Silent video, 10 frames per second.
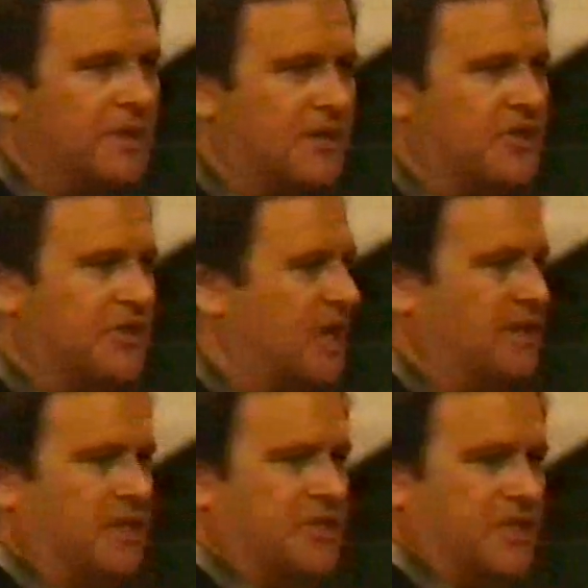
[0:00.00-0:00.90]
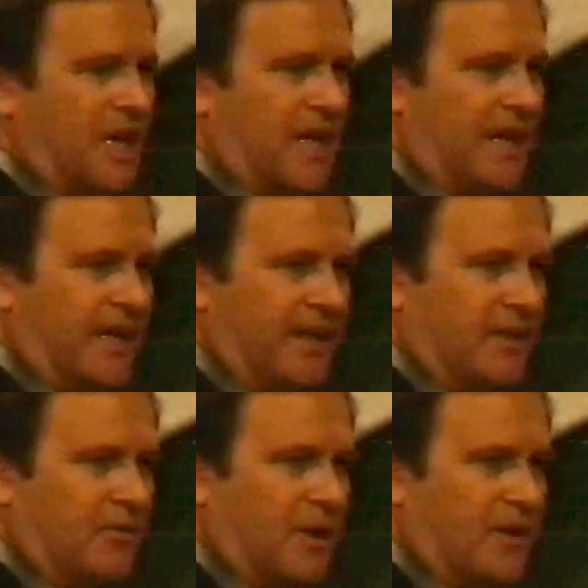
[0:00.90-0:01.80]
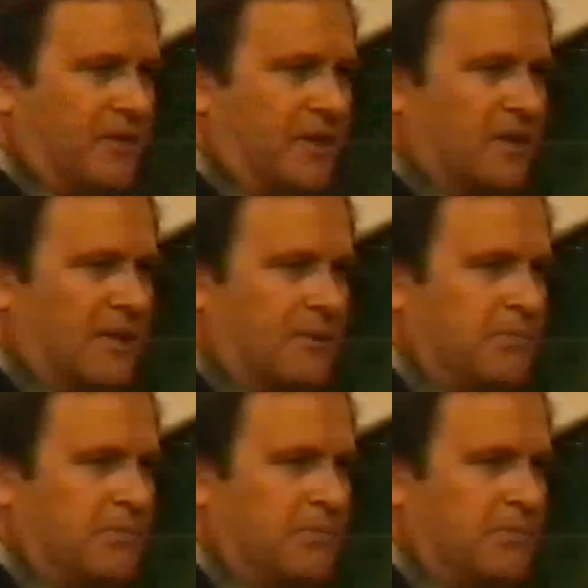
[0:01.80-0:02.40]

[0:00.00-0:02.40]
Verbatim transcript: Now she's got this guy hanging around there claiming to